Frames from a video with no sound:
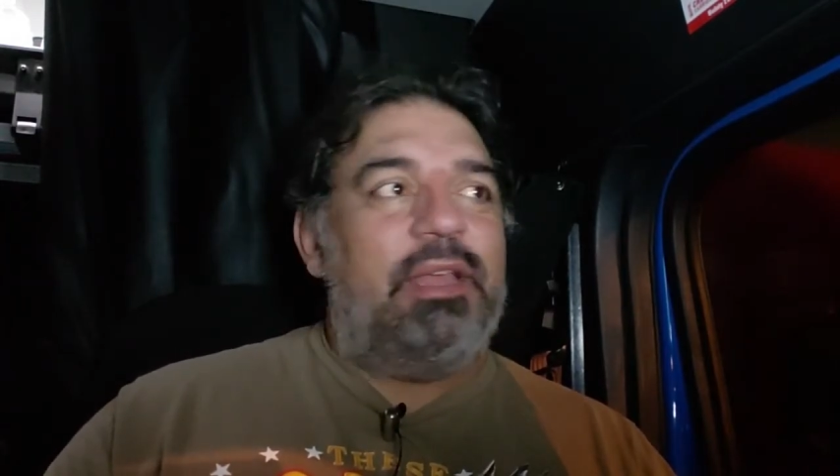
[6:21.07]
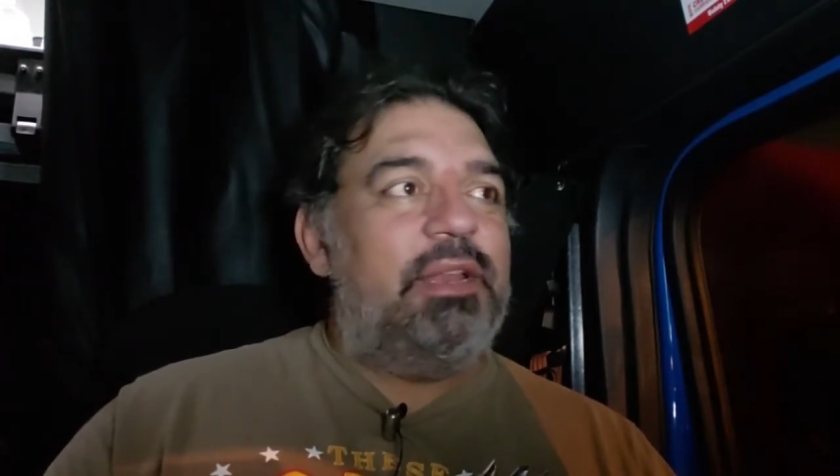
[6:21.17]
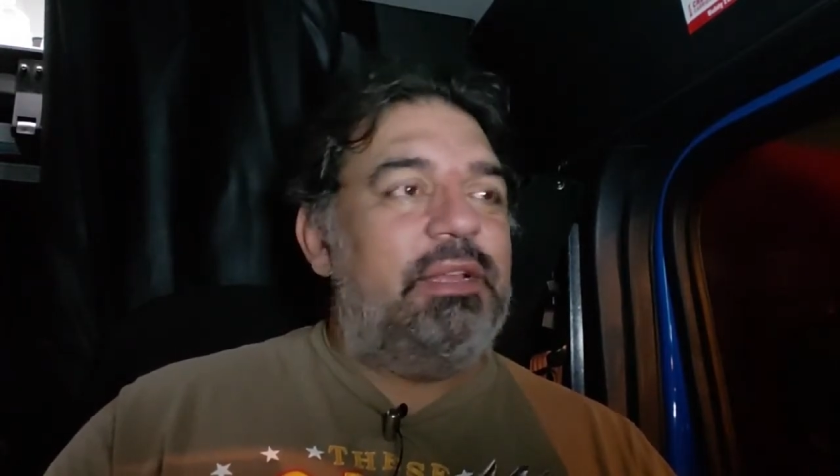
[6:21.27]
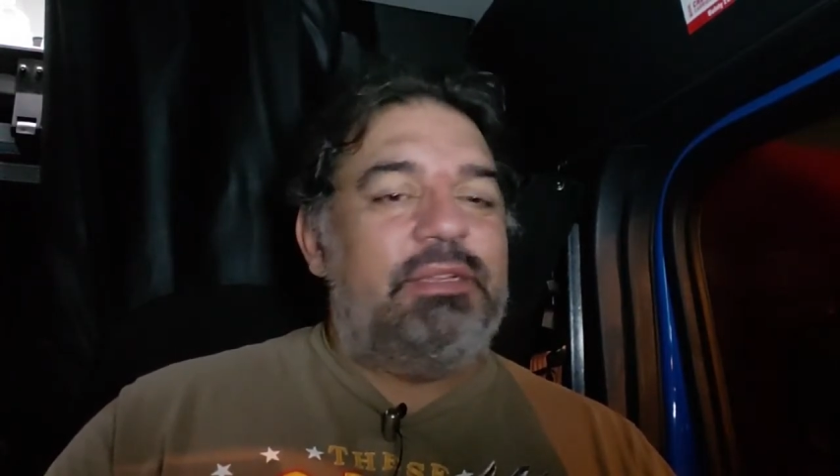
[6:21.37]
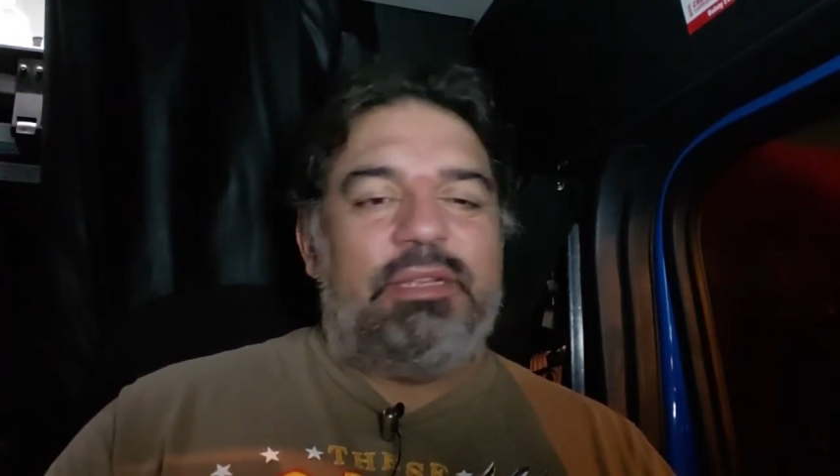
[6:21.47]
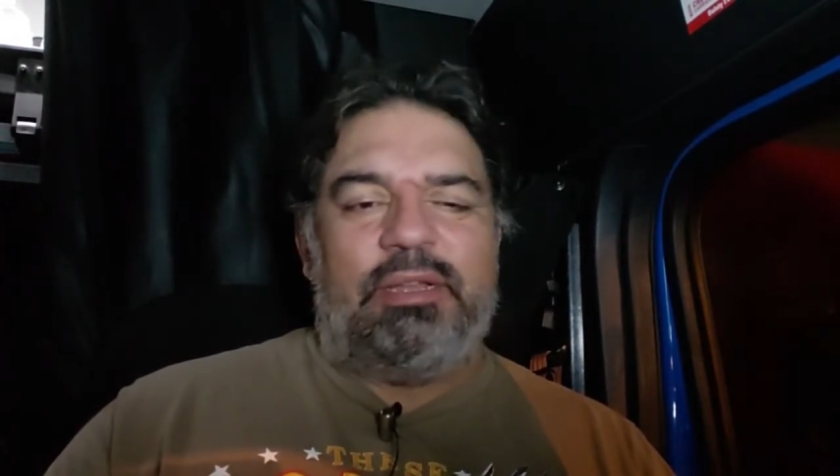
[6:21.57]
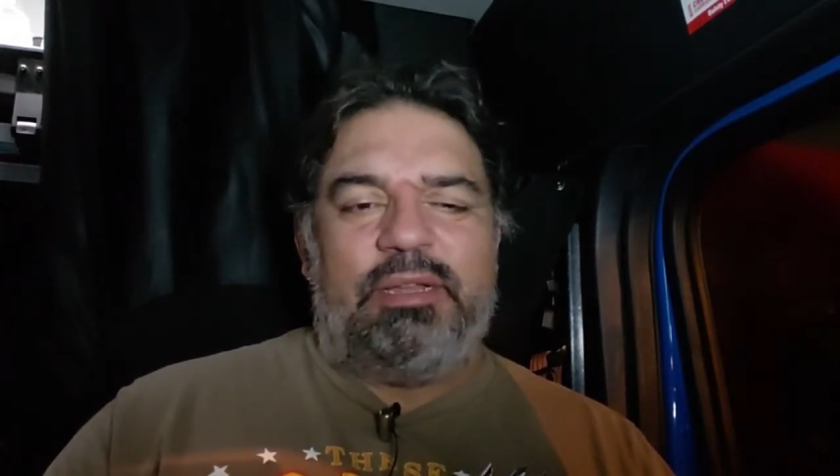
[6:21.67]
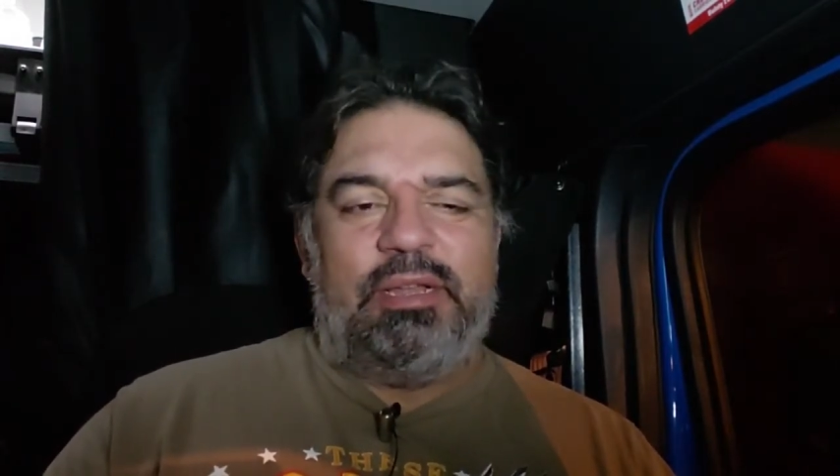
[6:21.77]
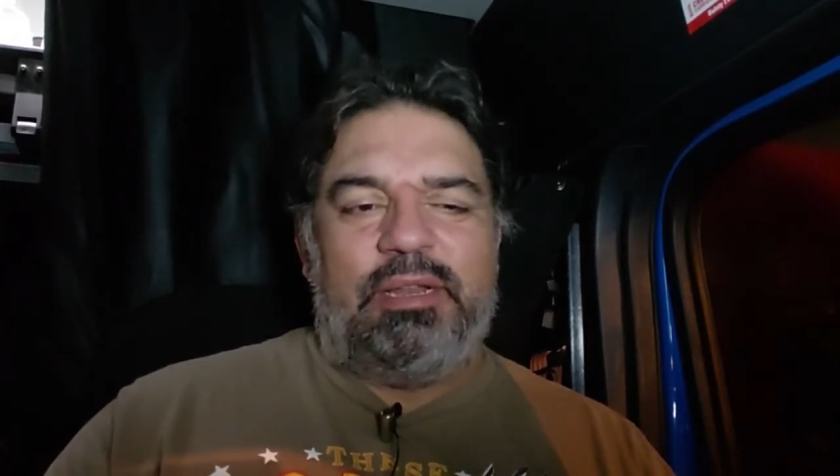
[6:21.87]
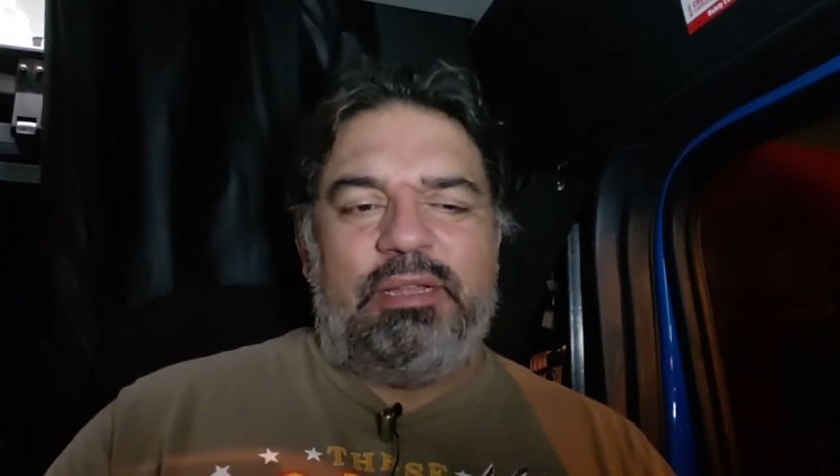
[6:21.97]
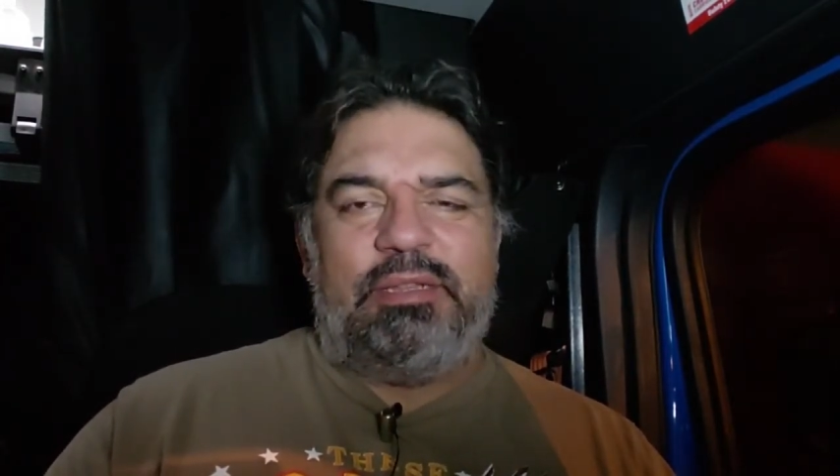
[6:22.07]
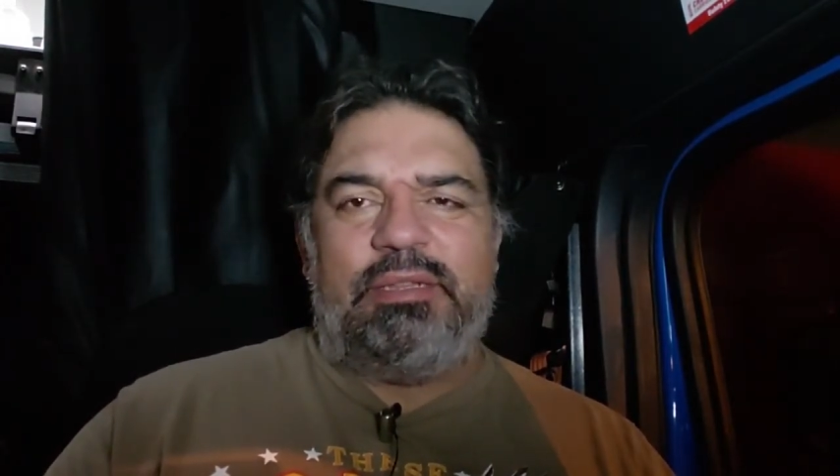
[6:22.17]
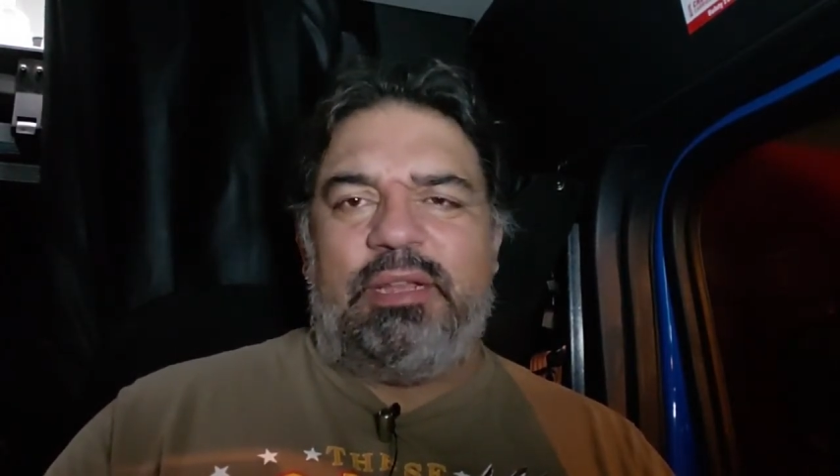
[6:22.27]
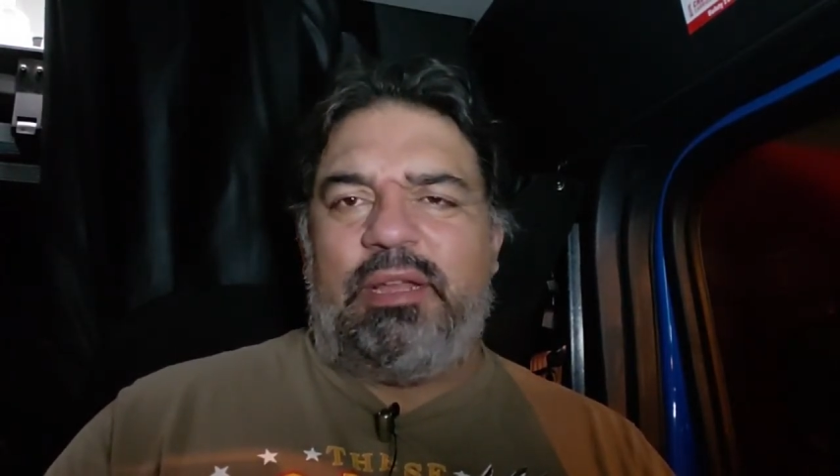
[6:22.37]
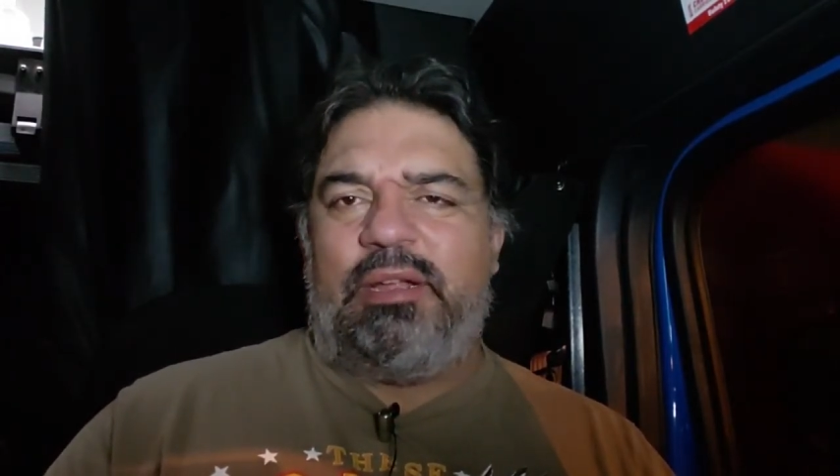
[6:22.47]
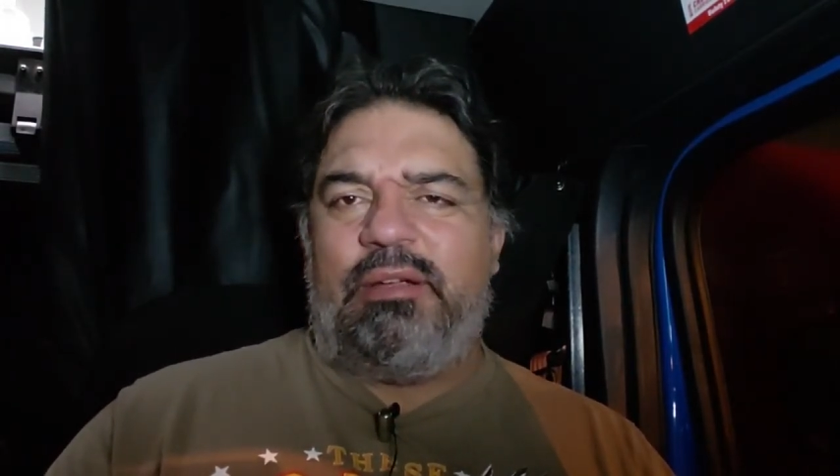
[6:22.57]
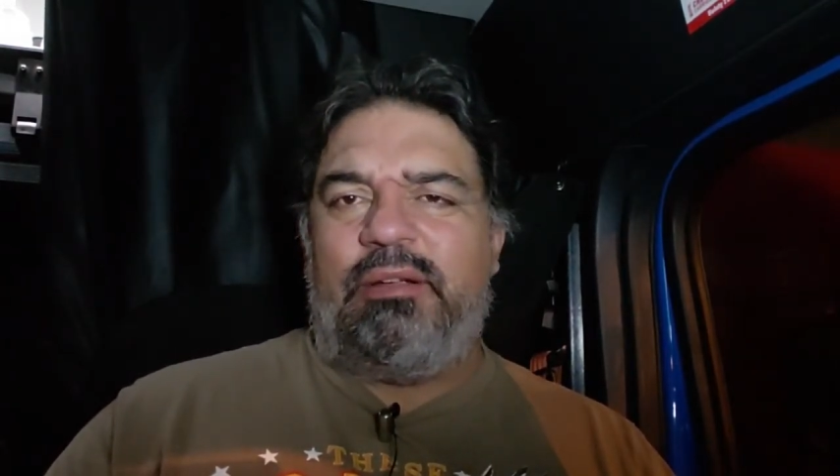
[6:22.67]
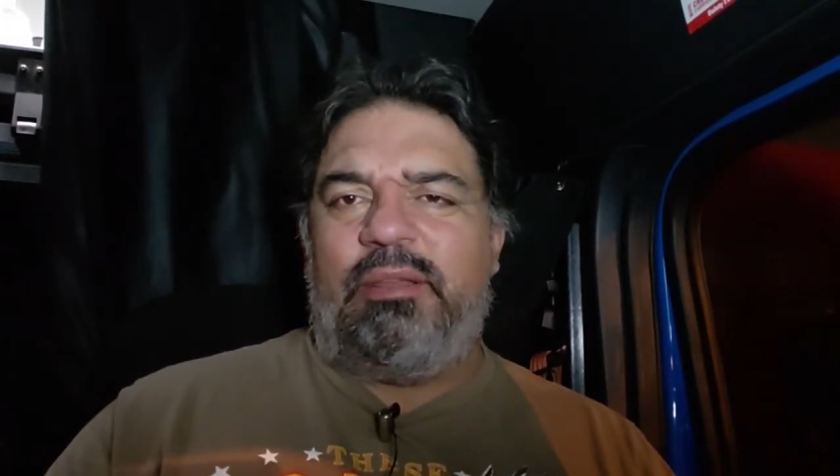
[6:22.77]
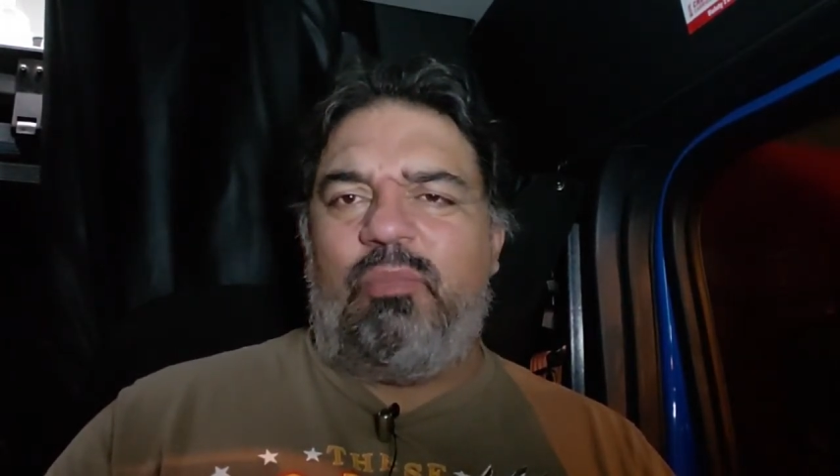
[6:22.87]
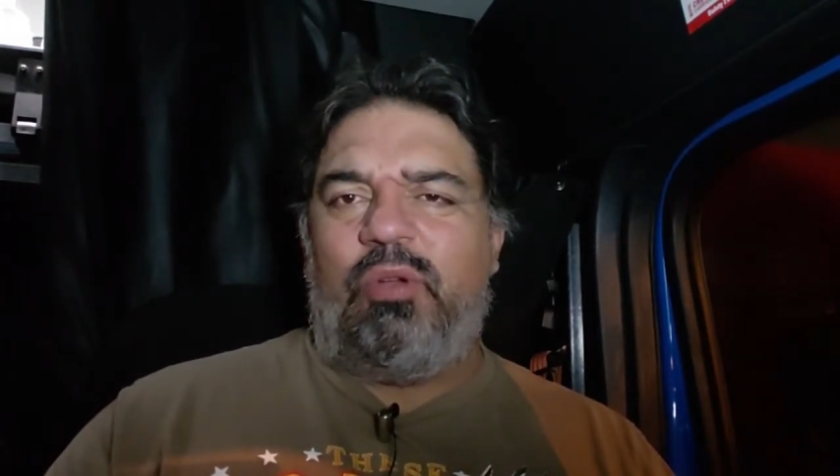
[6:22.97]
It is
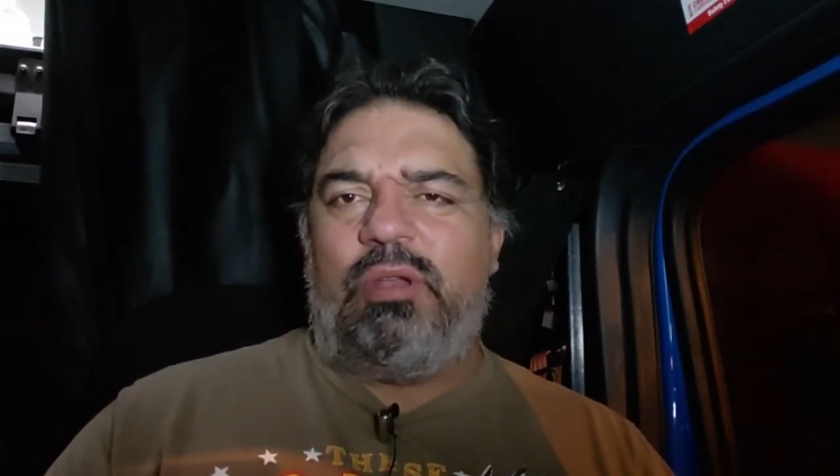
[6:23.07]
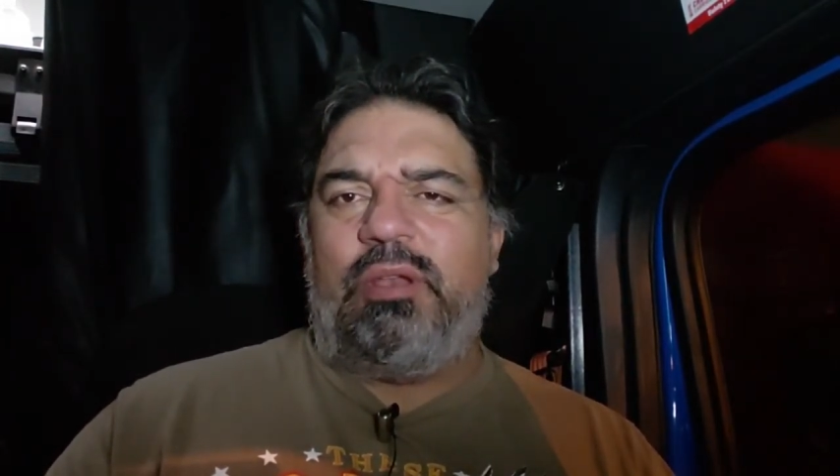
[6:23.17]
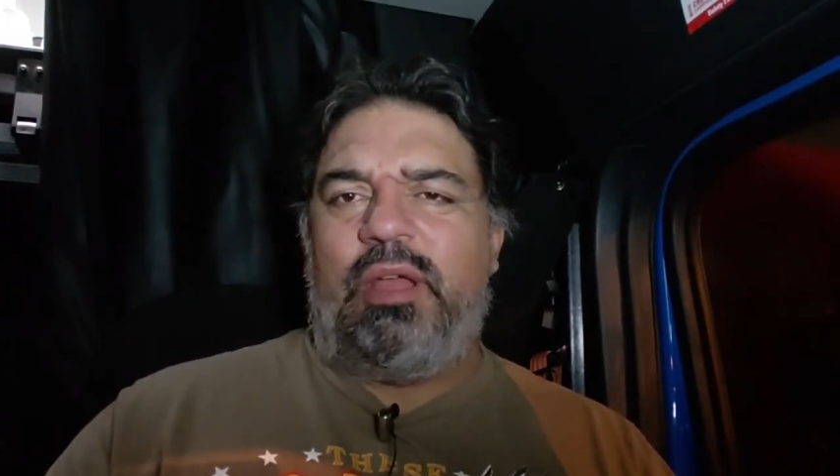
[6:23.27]
early morning,